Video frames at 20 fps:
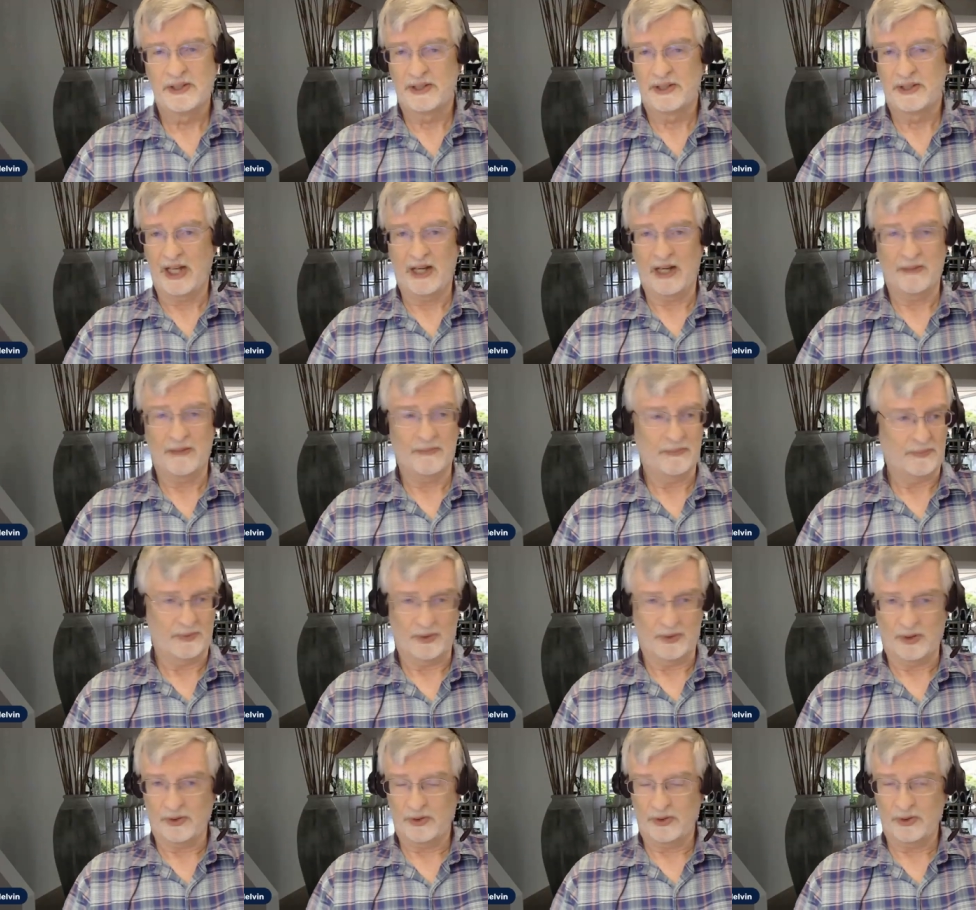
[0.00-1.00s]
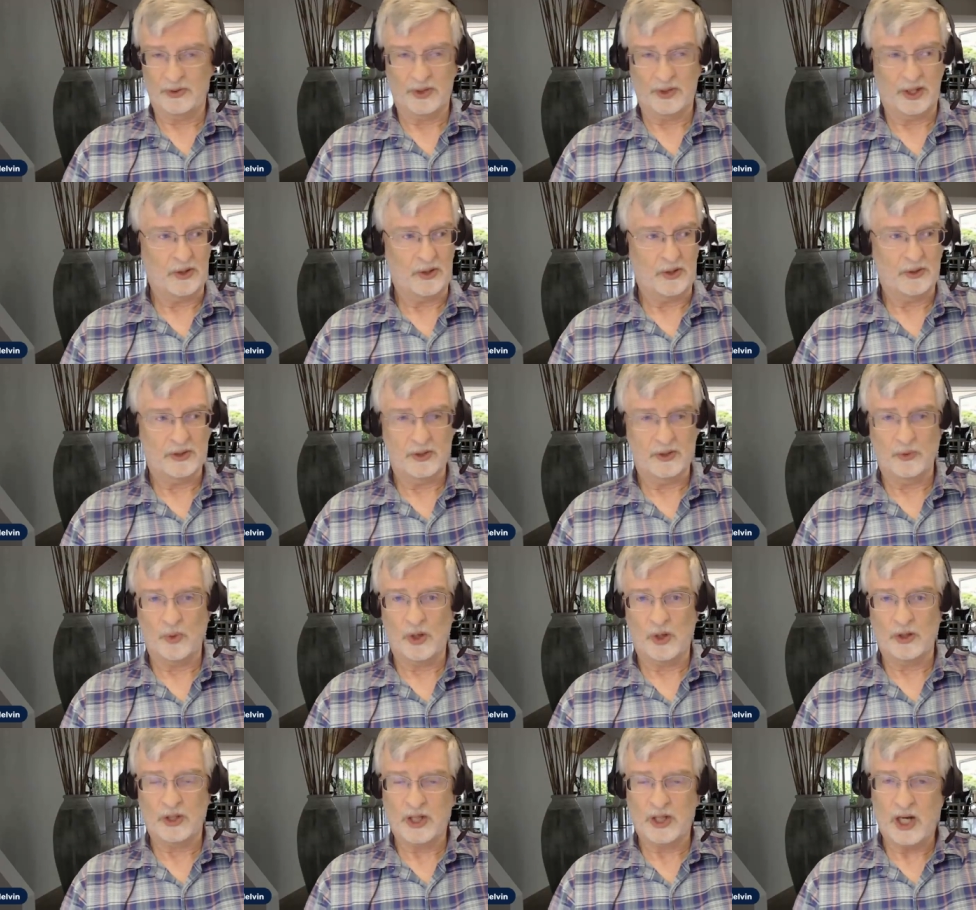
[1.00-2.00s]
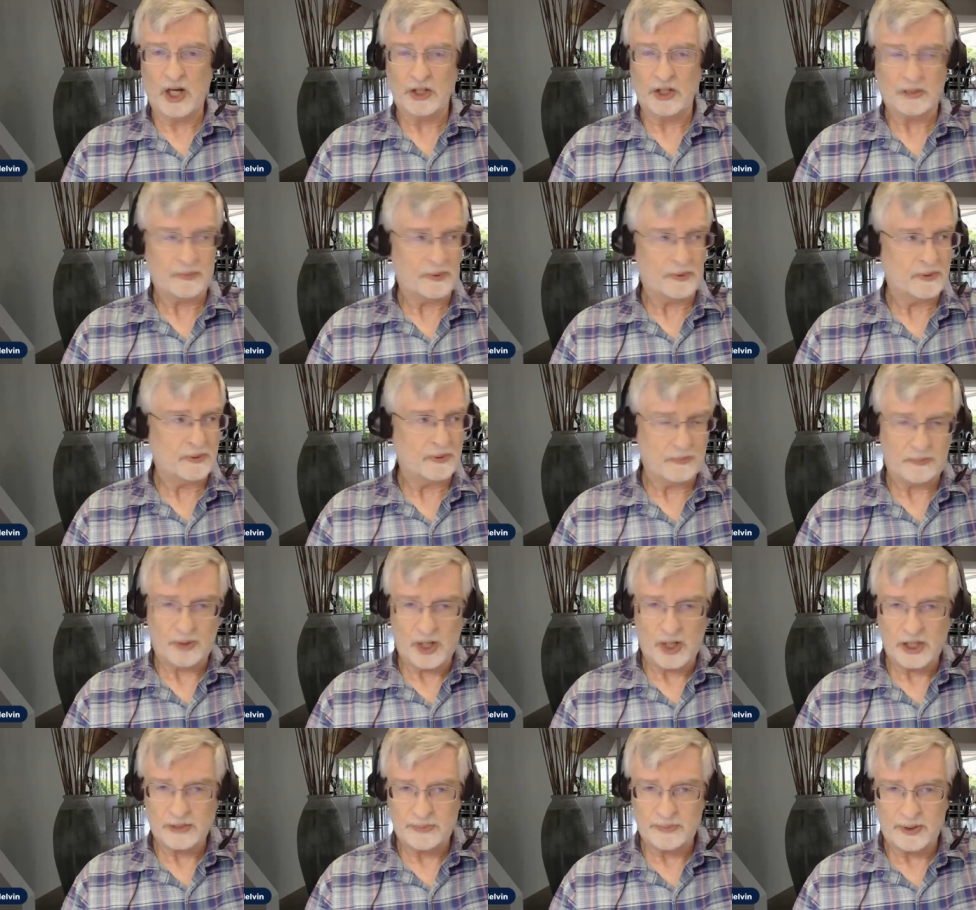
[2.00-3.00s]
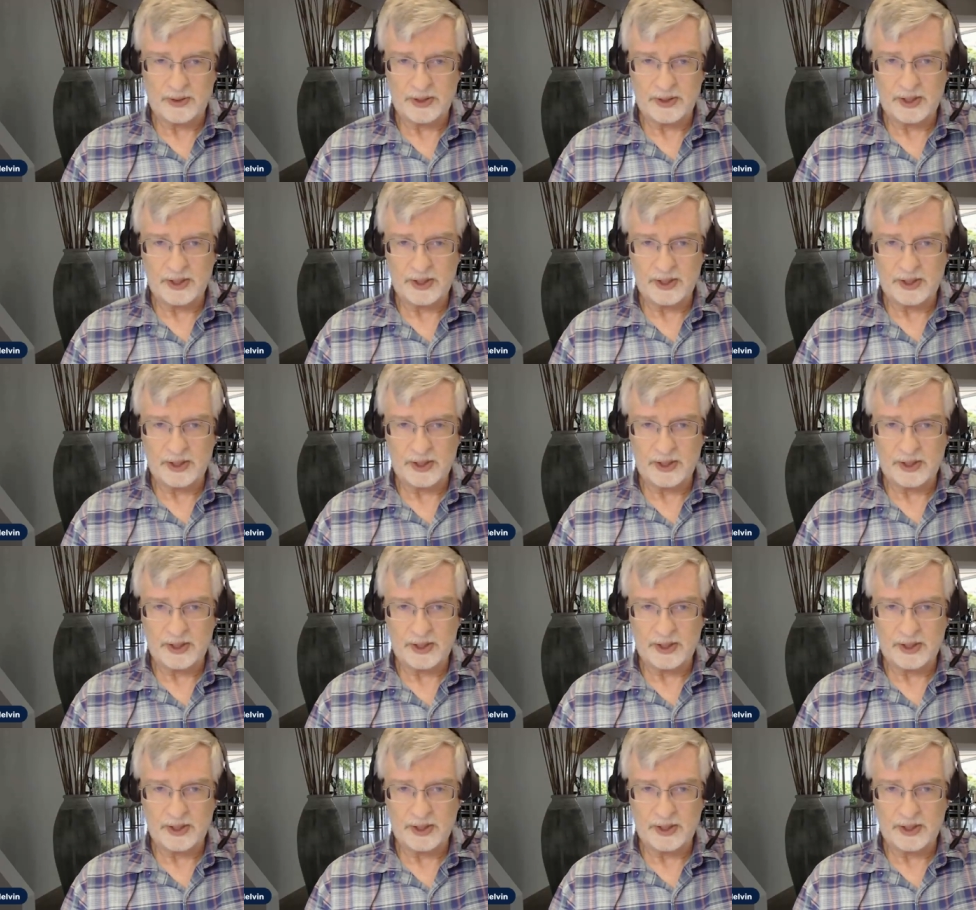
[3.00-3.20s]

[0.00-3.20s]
How, you know, through the health and wealth gospel and prosperity